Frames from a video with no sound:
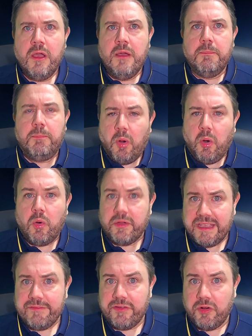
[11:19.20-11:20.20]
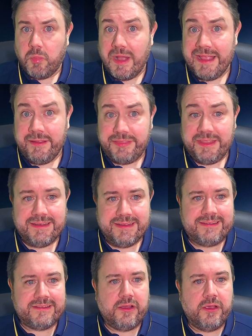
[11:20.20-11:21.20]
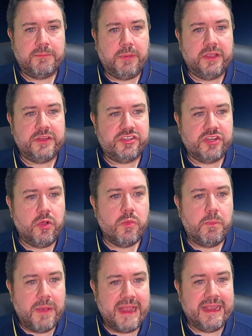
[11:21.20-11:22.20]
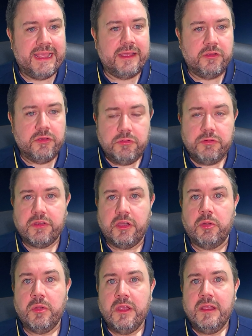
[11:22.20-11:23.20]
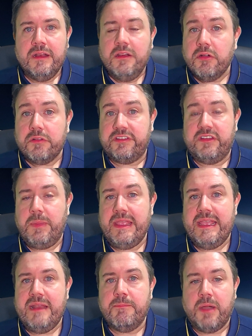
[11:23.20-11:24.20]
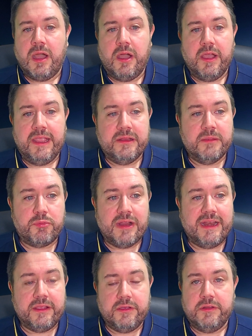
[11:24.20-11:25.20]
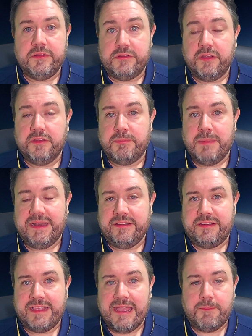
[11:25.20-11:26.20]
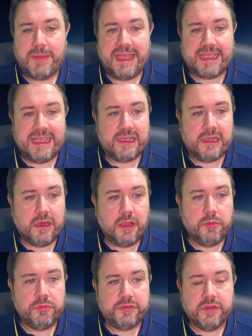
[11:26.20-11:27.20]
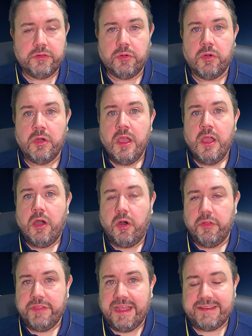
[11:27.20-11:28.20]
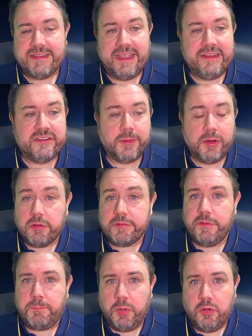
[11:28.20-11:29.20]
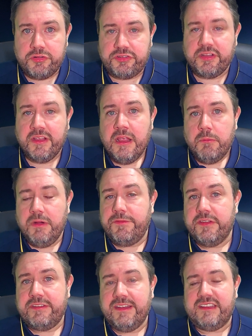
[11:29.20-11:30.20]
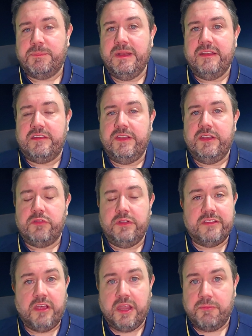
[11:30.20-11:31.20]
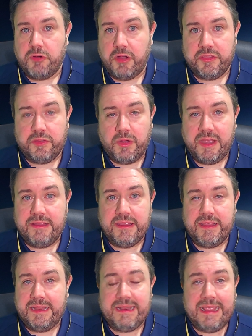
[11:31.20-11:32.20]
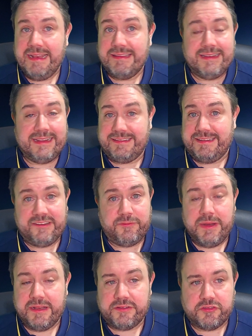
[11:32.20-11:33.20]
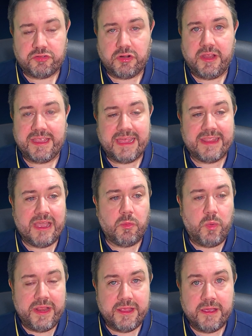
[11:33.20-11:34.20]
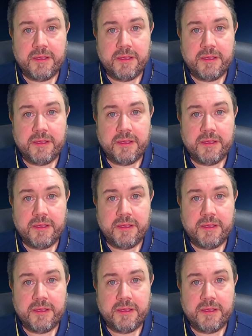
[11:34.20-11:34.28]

ball given away, I think this time by Joe Bennett, and Udo looks to be in behind, and Brannigan does manage to get back and close the door on that danger. But Oxford pushed with the 6 minutes of injury time right the way into that 6th minute to try and get that winner.